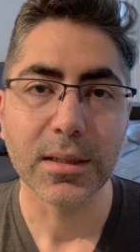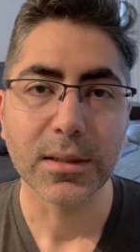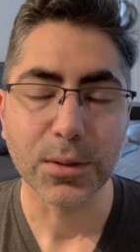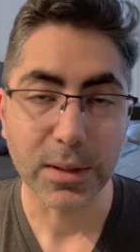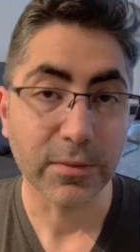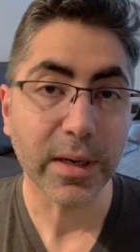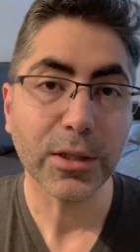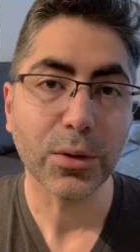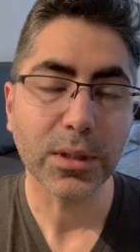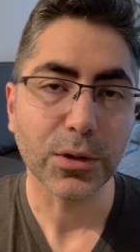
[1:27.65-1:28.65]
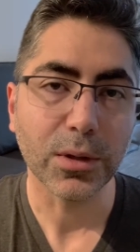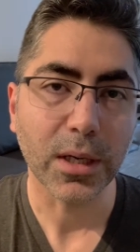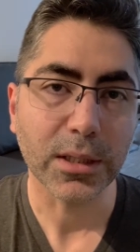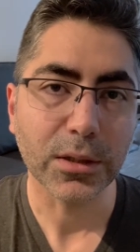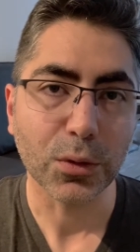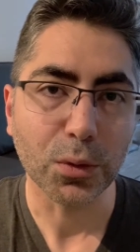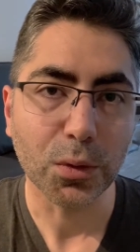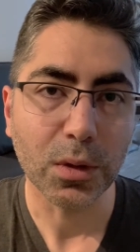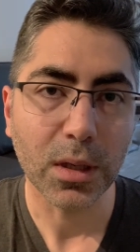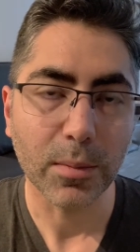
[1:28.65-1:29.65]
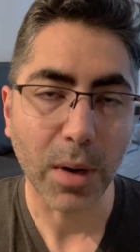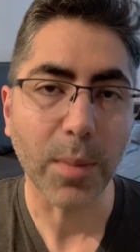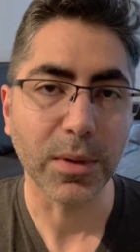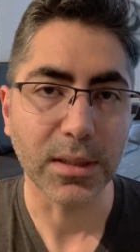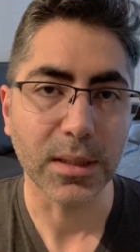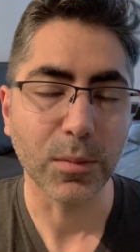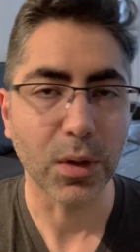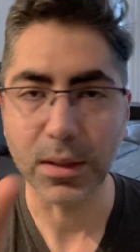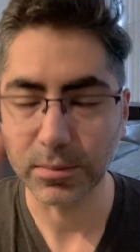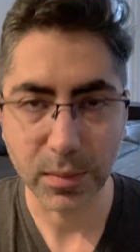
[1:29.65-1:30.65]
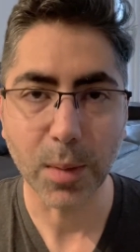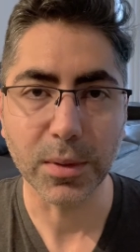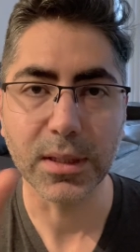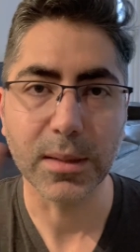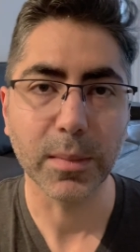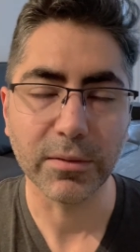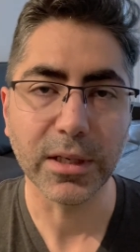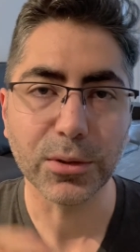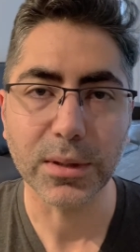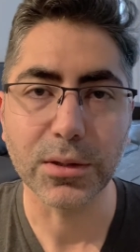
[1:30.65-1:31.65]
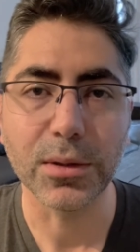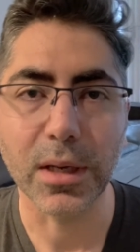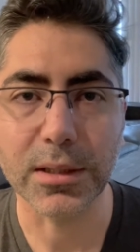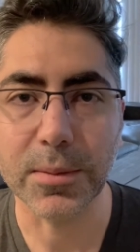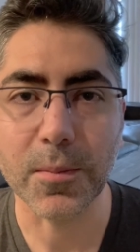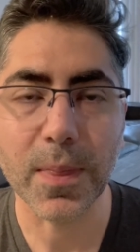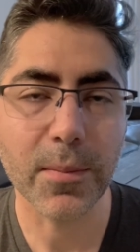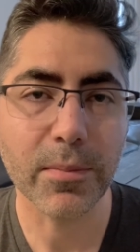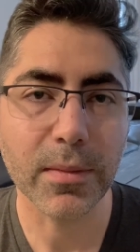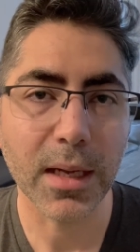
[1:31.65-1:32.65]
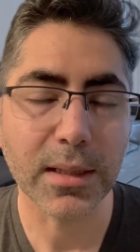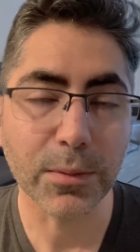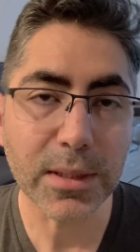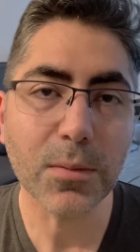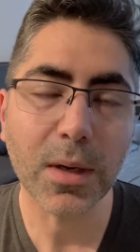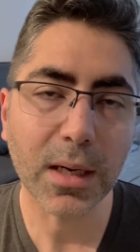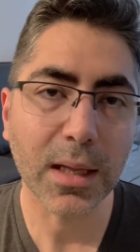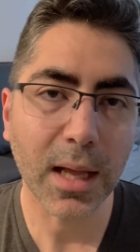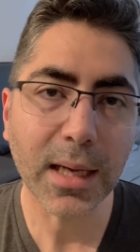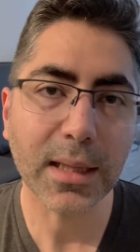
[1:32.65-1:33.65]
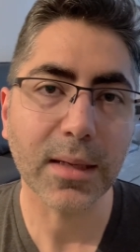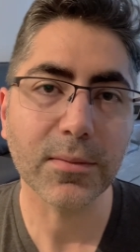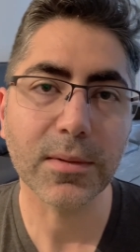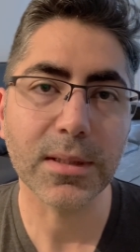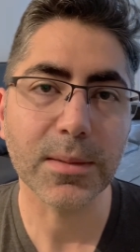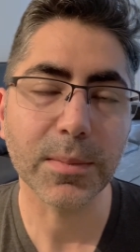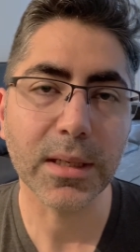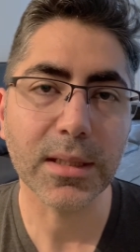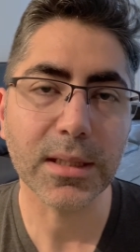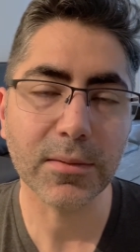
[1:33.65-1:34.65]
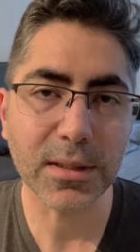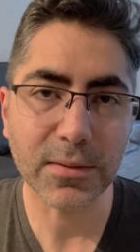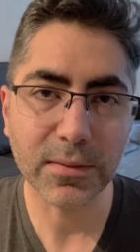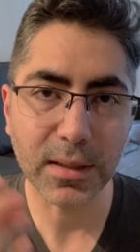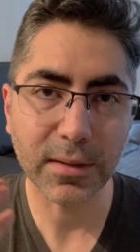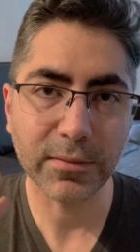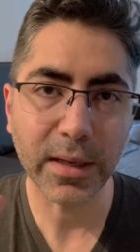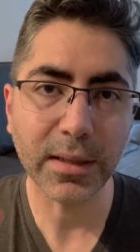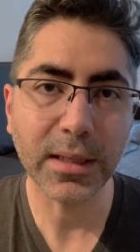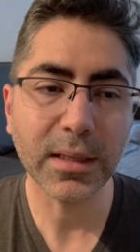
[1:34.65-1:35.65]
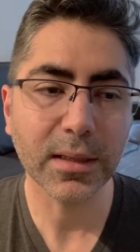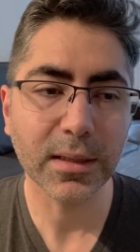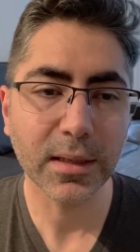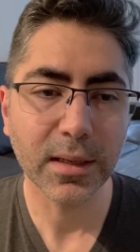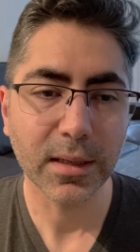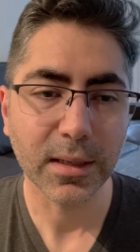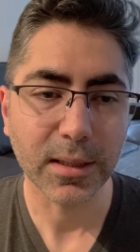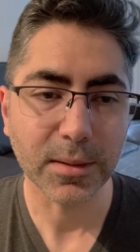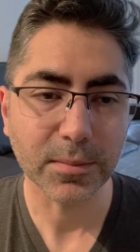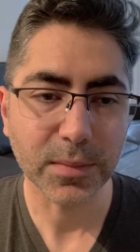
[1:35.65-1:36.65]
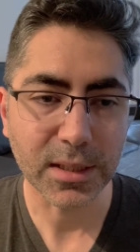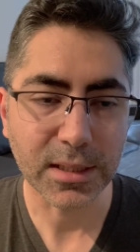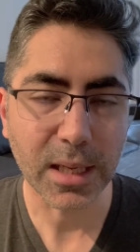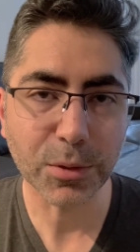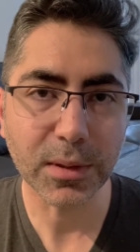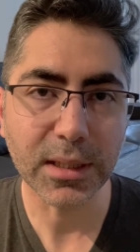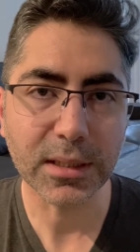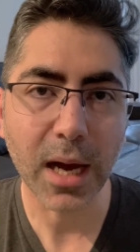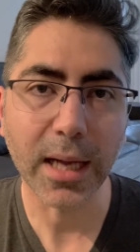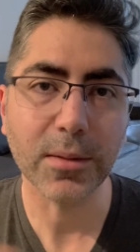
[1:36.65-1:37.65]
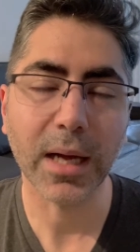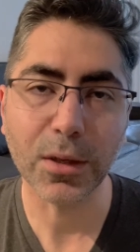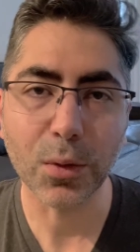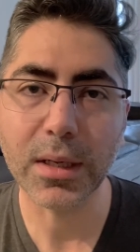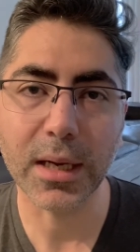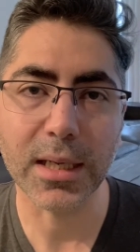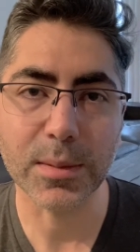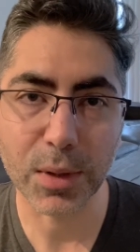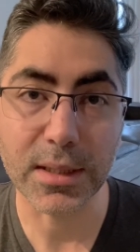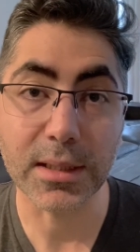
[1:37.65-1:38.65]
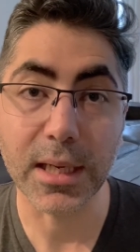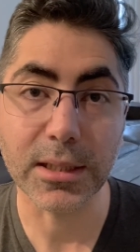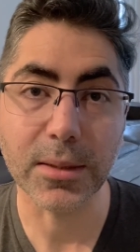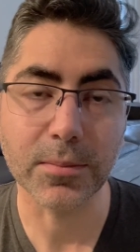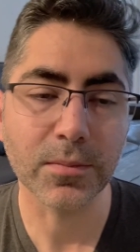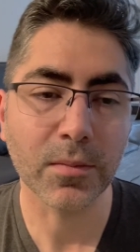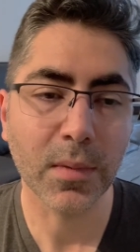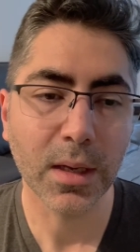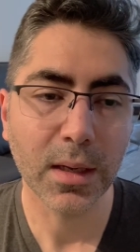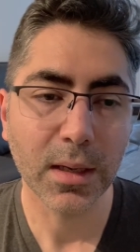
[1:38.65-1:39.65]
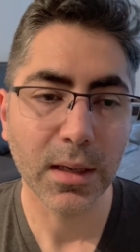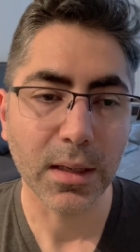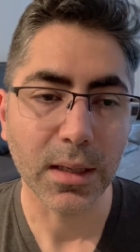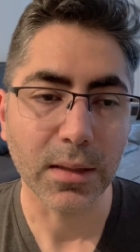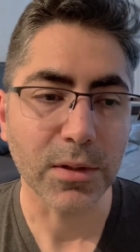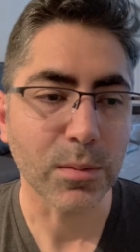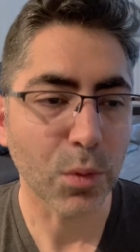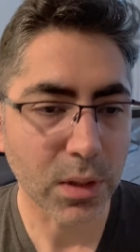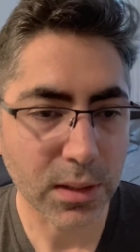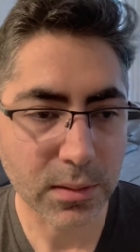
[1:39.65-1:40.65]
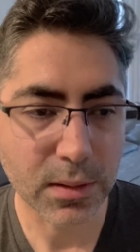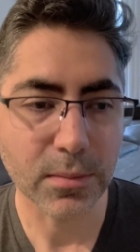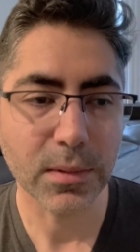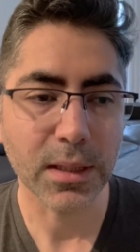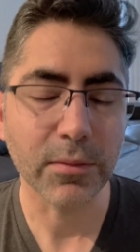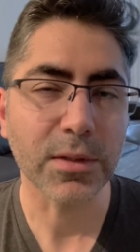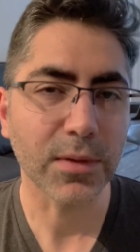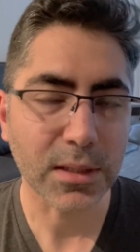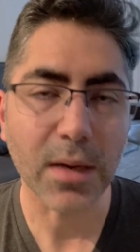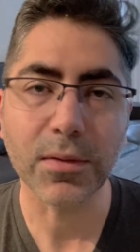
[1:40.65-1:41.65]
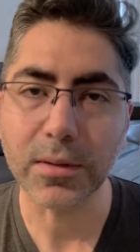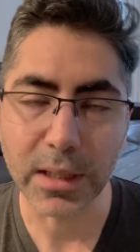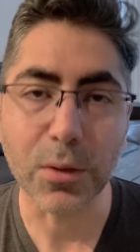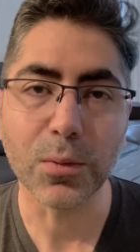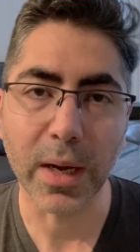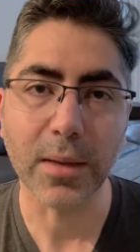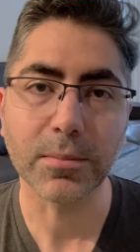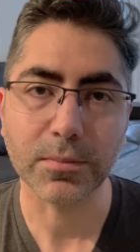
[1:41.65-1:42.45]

So the very short introduction to populism, or populism, a very short introduction. The reason why I liked that was because it was a very conceptually tight and organized presentation. It was philosophical in a good way.